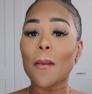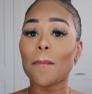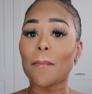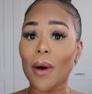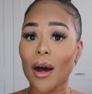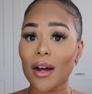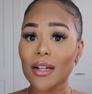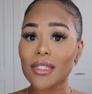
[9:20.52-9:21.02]

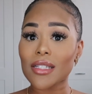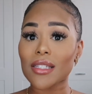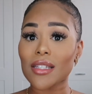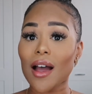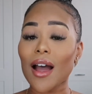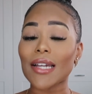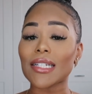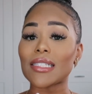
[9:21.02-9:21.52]
But
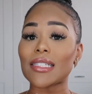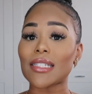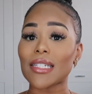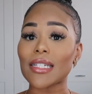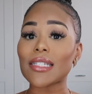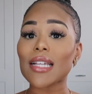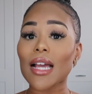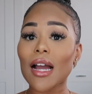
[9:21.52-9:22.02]
I
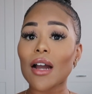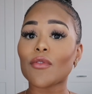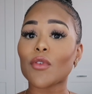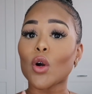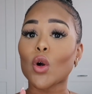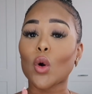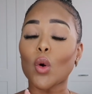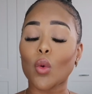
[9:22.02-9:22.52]
did have
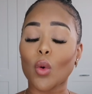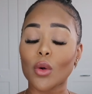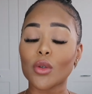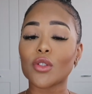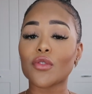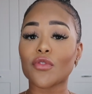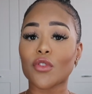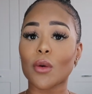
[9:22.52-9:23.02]
a
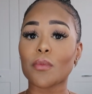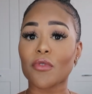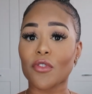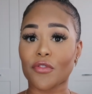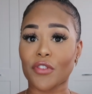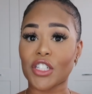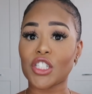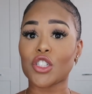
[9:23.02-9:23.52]
quote for a
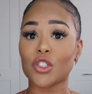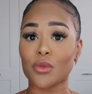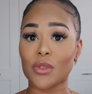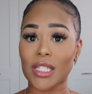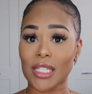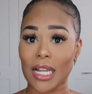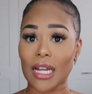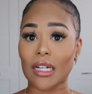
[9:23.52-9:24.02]
professional
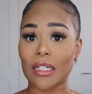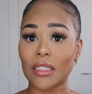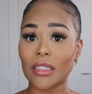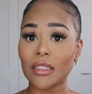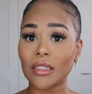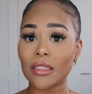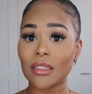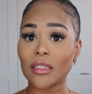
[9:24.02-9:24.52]

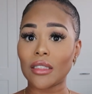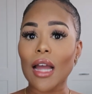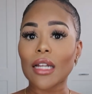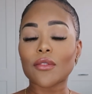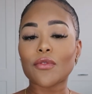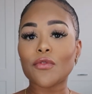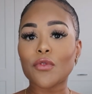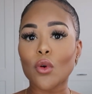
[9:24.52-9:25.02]
snagger,
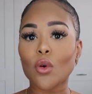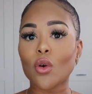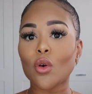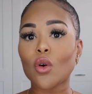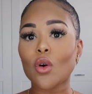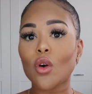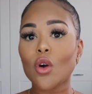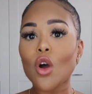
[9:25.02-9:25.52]
and
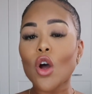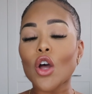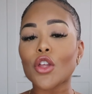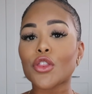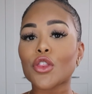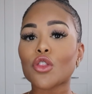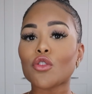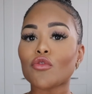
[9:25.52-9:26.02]
for a
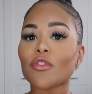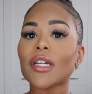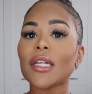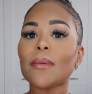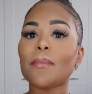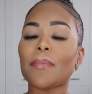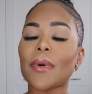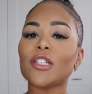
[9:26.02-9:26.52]

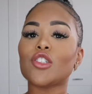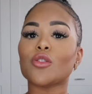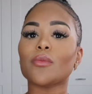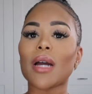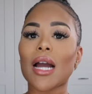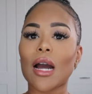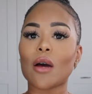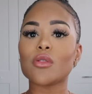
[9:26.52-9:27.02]
3-bedroom
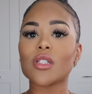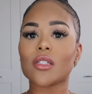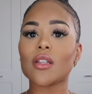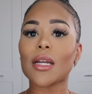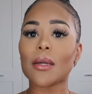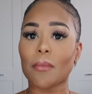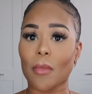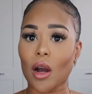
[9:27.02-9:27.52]
house
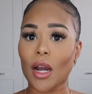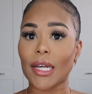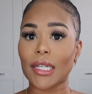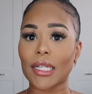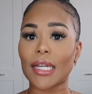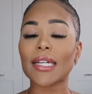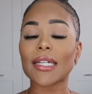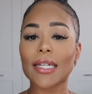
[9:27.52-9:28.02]
like
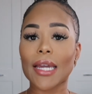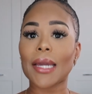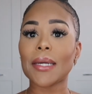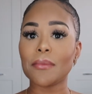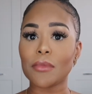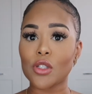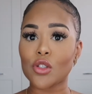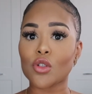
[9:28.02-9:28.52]
mine, it
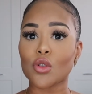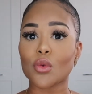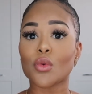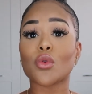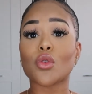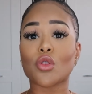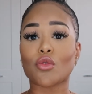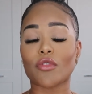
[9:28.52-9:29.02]
came to
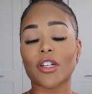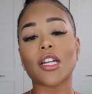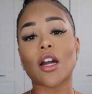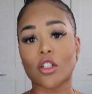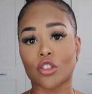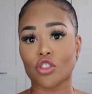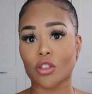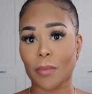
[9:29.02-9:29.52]

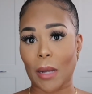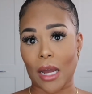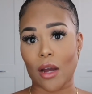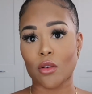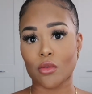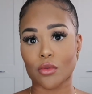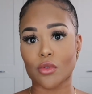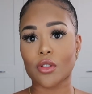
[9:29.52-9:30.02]

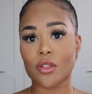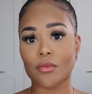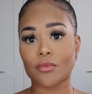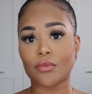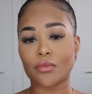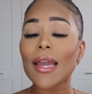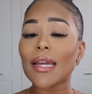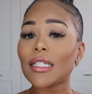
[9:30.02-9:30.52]
£300.
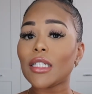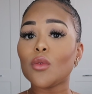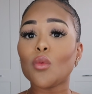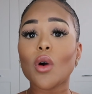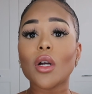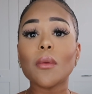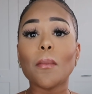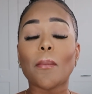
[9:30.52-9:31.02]

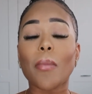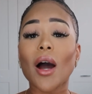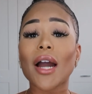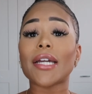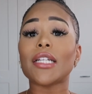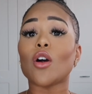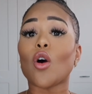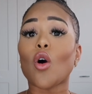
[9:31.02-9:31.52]
Anyone
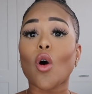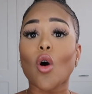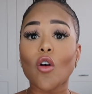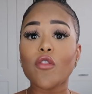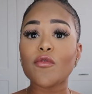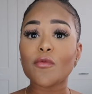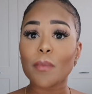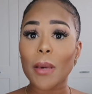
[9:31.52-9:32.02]
buying
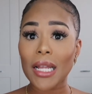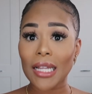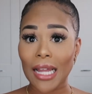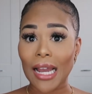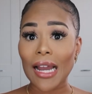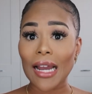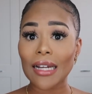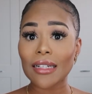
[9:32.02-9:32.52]
off
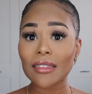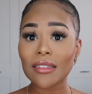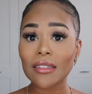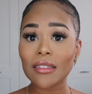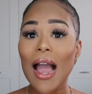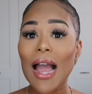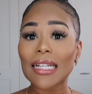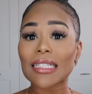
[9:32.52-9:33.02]

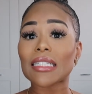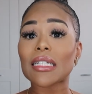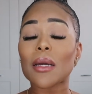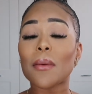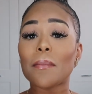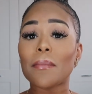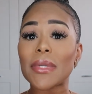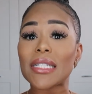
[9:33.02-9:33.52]
plan and
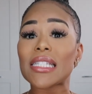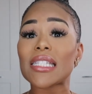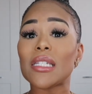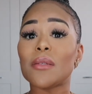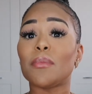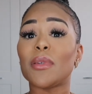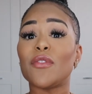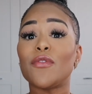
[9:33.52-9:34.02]

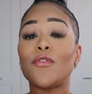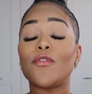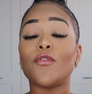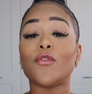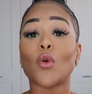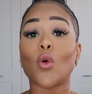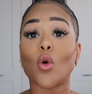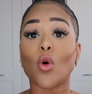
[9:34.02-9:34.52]
committing
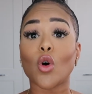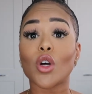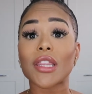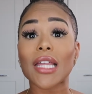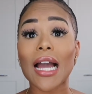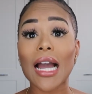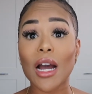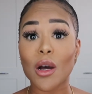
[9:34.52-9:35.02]
before
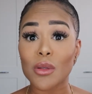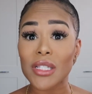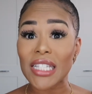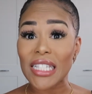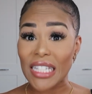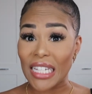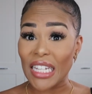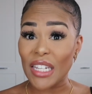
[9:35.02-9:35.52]
the house
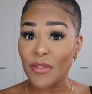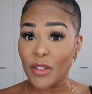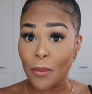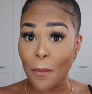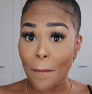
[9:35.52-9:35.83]
is even